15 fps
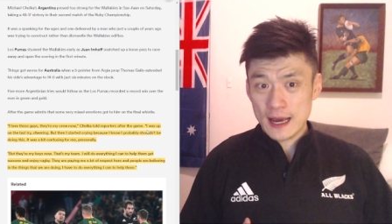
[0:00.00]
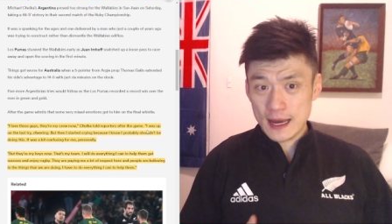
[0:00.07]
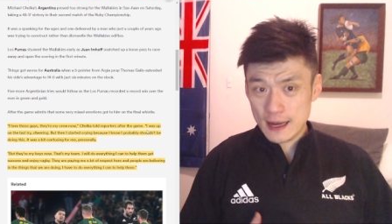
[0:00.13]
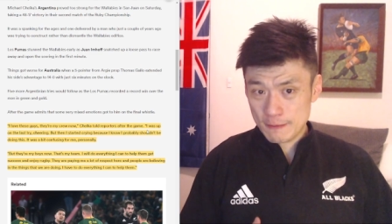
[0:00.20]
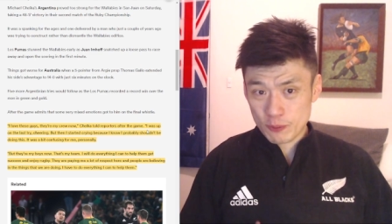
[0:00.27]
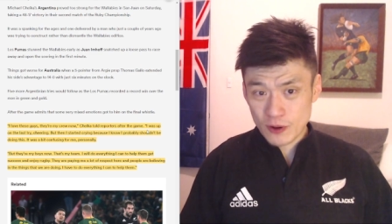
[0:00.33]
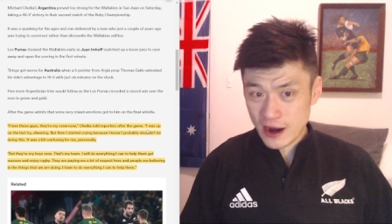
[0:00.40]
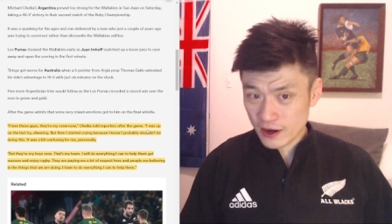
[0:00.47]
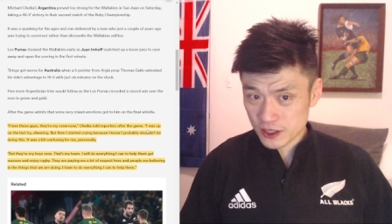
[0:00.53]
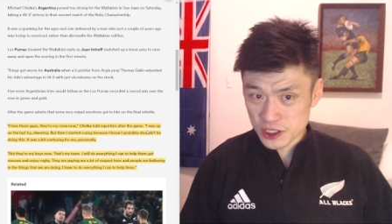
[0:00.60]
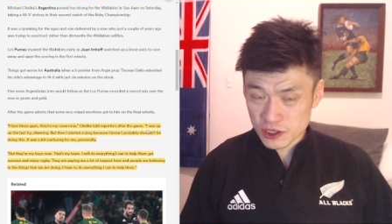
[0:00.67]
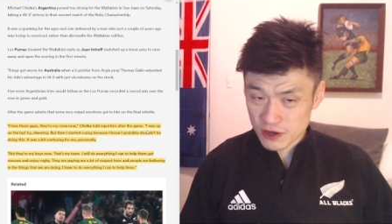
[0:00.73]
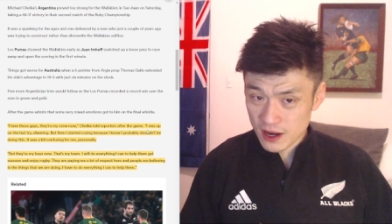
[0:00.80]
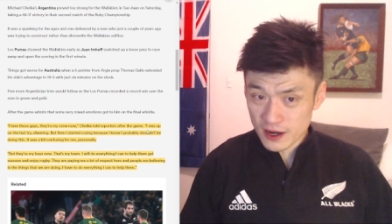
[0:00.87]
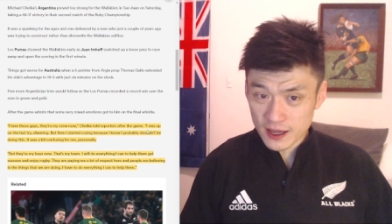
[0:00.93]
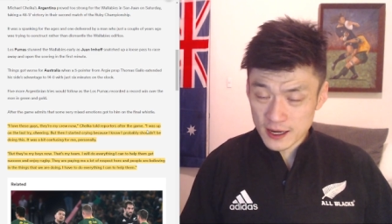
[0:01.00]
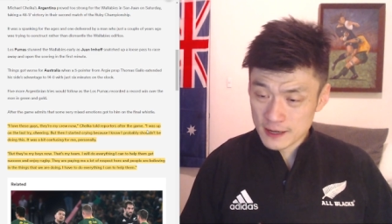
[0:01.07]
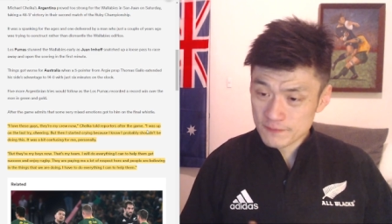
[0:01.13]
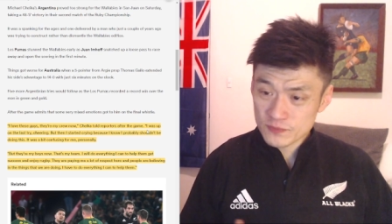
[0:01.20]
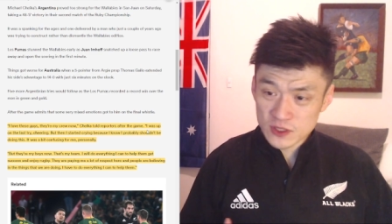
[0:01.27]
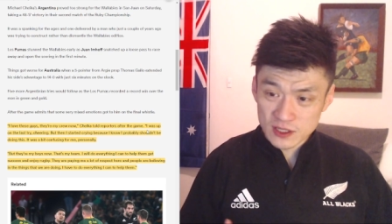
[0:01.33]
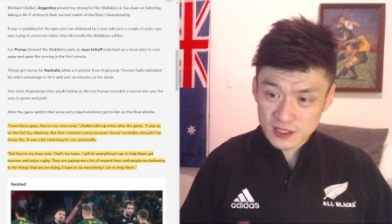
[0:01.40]
a proud
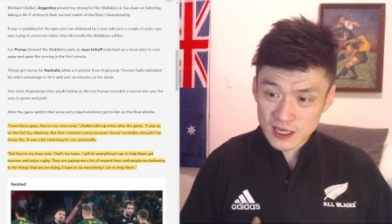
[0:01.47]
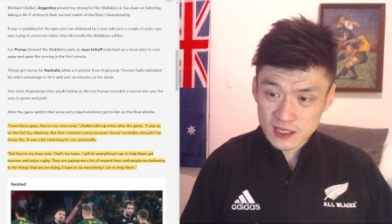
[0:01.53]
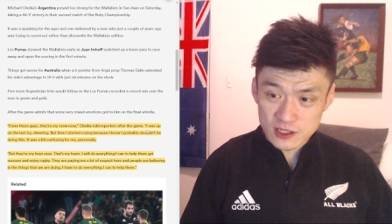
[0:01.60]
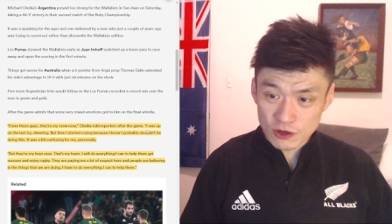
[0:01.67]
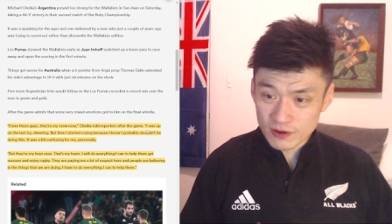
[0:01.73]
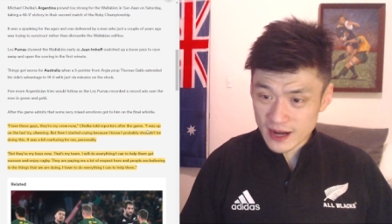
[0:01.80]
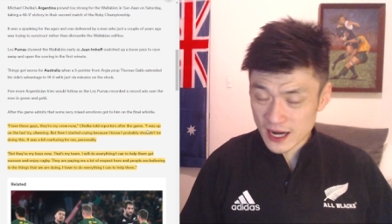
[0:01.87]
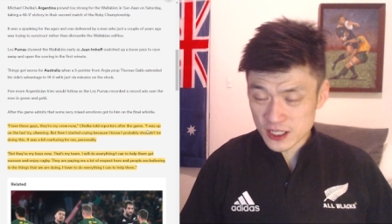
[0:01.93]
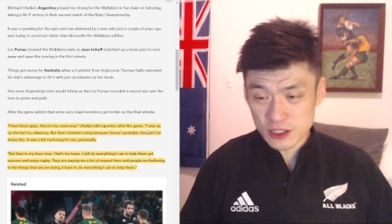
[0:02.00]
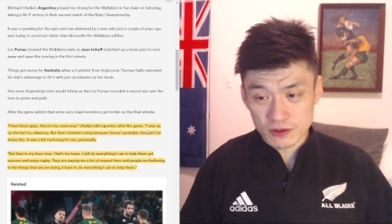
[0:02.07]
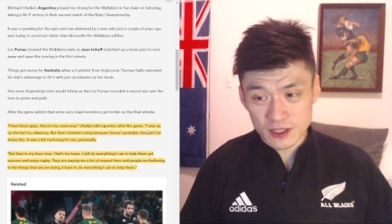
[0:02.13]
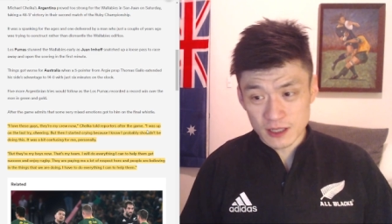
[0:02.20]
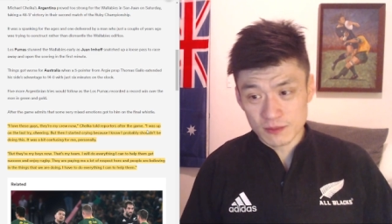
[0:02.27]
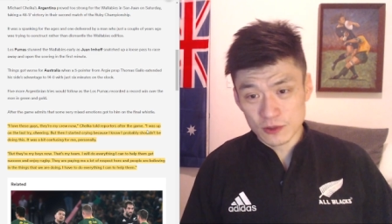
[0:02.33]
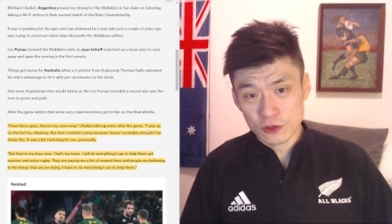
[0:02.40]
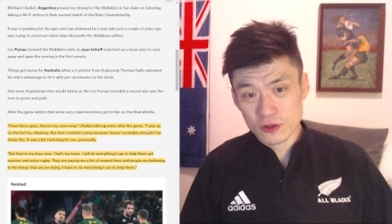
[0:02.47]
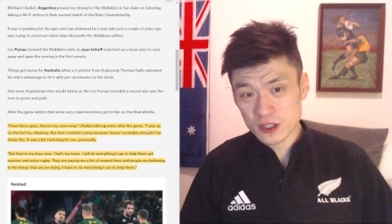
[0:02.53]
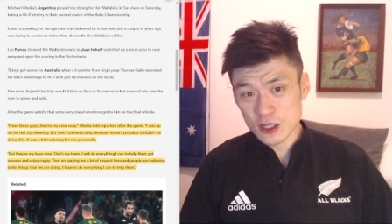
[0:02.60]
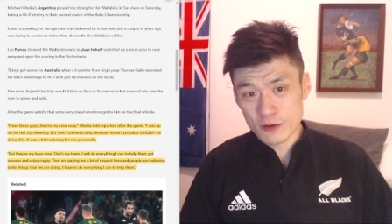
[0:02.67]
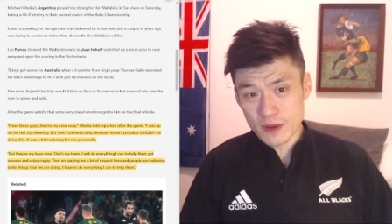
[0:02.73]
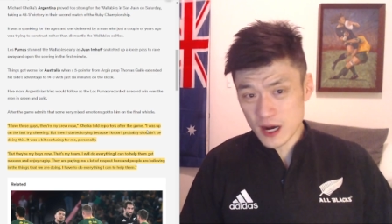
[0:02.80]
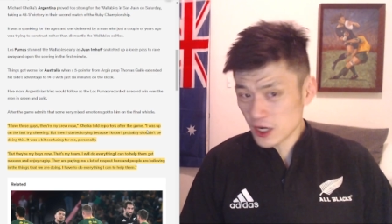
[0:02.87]
Australian, to see his own national team lose
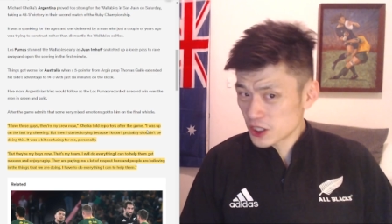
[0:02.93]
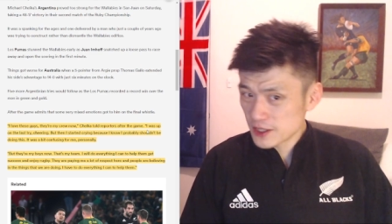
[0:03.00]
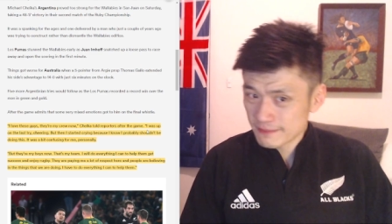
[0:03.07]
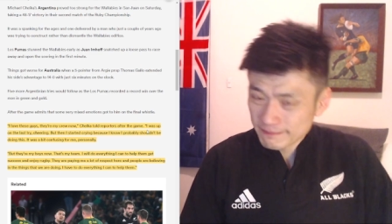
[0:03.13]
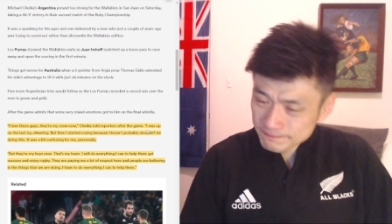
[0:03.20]
so much.